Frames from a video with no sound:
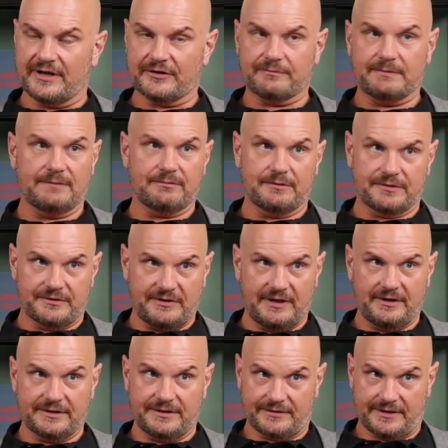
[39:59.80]
salespeople when they're
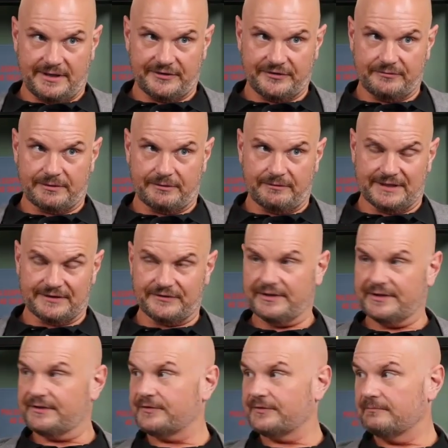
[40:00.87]
telling you your customer wants
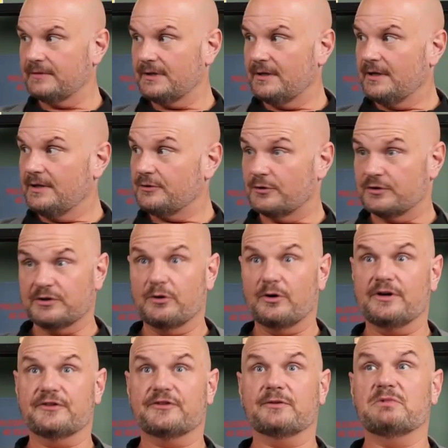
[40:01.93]
this. Don't ignore your